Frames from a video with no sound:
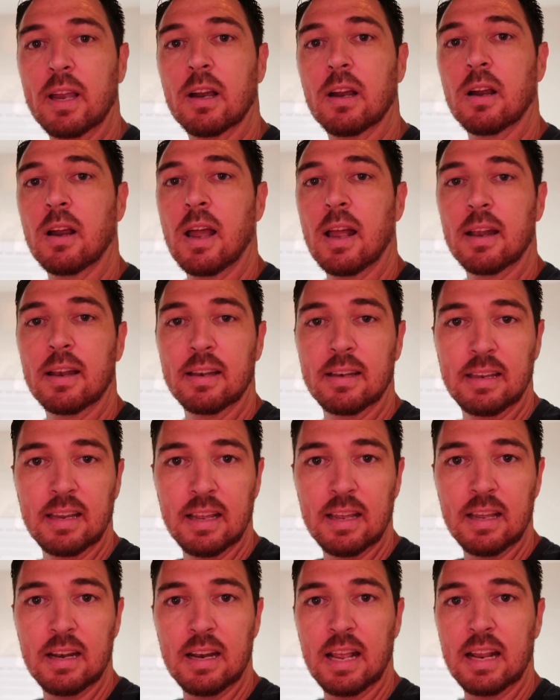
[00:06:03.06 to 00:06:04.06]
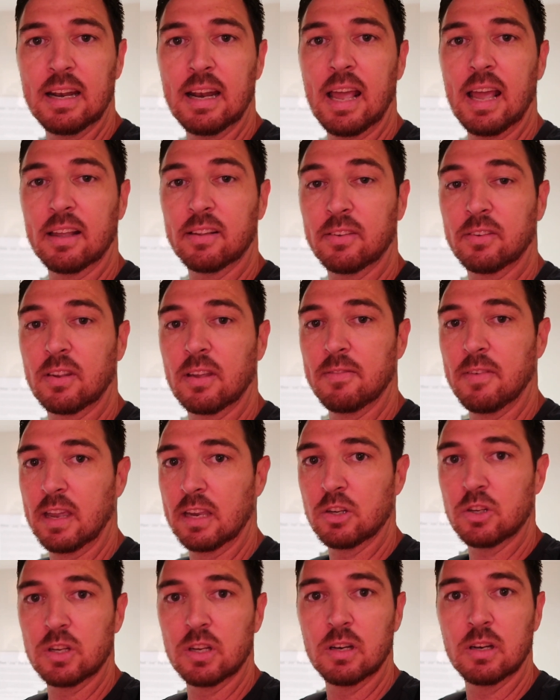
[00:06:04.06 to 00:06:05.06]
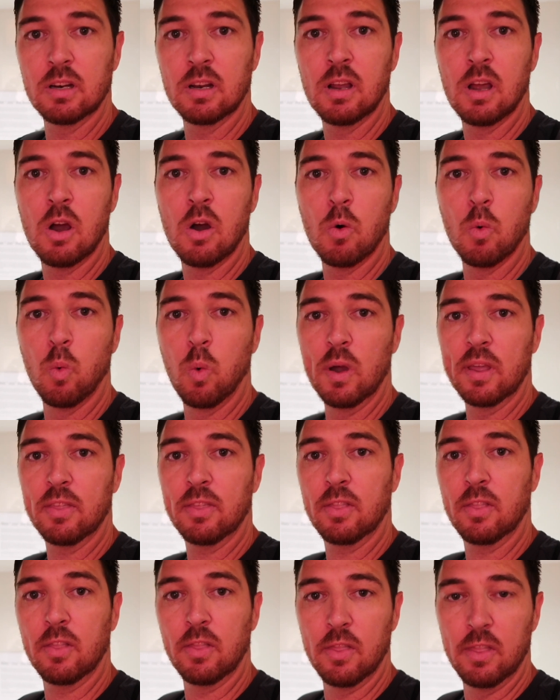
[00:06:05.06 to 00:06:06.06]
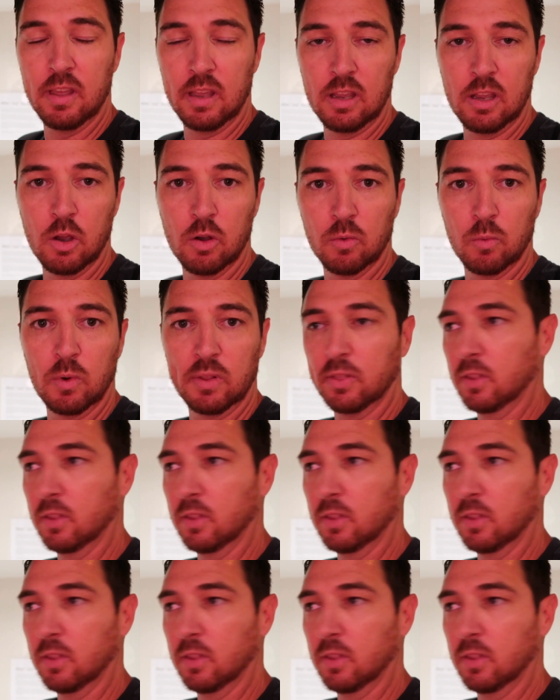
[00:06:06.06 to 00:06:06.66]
here, did an excavation with the